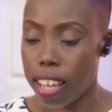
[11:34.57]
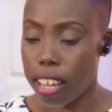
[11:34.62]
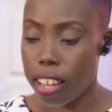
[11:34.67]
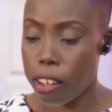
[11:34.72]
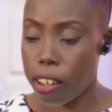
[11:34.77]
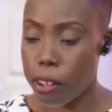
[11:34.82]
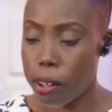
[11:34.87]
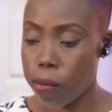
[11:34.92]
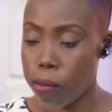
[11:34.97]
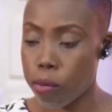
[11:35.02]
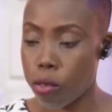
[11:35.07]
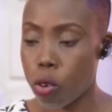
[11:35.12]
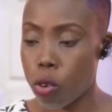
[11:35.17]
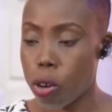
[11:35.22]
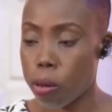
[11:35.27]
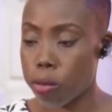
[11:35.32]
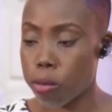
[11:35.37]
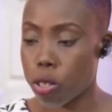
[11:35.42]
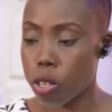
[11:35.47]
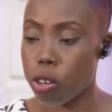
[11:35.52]
oh,
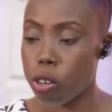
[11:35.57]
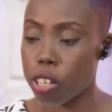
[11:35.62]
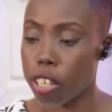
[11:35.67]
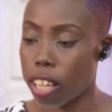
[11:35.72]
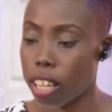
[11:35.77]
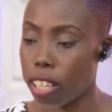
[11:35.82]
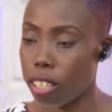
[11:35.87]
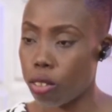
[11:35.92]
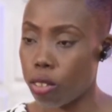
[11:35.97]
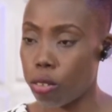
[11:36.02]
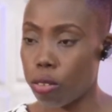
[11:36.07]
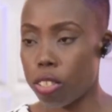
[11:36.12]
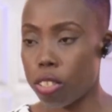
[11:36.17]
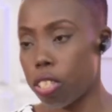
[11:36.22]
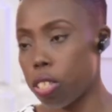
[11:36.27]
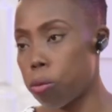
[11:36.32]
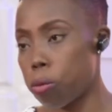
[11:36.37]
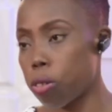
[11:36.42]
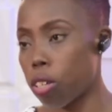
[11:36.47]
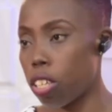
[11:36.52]
I'm sorry, you can't do
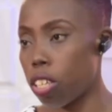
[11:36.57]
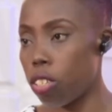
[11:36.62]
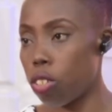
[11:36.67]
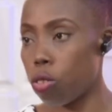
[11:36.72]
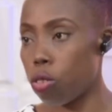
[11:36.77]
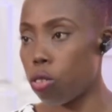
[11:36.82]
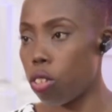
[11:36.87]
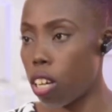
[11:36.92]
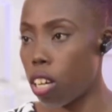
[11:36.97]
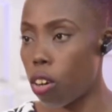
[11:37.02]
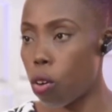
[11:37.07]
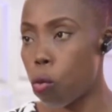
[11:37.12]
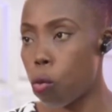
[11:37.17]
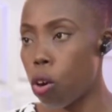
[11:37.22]
this, we can't do that.